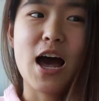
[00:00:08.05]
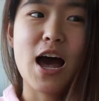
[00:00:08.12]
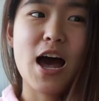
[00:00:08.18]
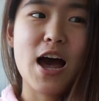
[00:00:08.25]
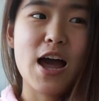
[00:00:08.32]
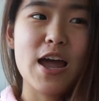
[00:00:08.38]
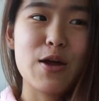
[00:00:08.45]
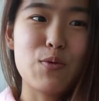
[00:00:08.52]

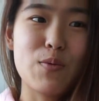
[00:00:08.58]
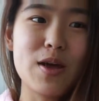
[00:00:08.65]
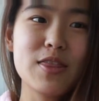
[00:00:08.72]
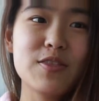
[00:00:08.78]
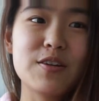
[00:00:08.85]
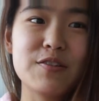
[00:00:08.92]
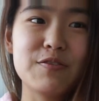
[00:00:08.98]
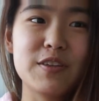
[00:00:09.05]
I
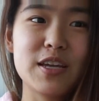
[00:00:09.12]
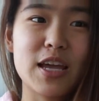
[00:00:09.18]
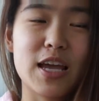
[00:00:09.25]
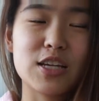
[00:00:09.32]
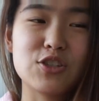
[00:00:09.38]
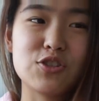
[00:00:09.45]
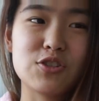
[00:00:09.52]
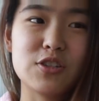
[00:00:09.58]
went thrifting
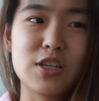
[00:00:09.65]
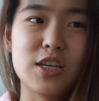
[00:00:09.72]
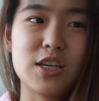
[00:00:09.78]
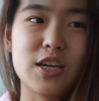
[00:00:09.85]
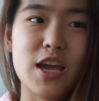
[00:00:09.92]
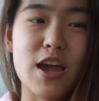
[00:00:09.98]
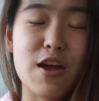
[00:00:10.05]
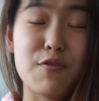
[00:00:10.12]

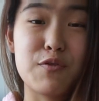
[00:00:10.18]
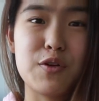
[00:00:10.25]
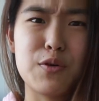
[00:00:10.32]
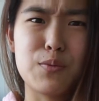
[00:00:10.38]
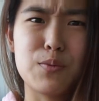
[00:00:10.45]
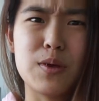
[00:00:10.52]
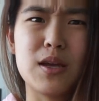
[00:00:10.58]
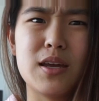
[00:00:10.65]
actually every
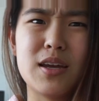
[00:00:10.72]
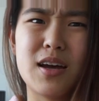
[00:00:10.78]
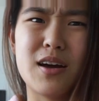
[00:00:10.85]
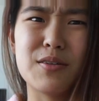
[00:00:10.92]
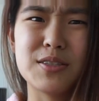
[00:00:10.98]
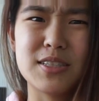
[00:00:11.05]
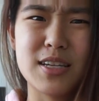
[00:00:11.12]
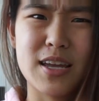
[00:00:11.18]
week
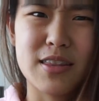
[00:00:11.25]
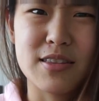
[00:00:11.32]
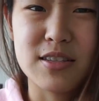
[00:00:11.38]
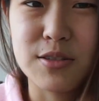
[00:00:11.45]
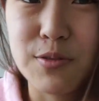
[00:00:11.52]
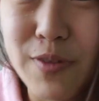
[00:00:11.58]
I would say at this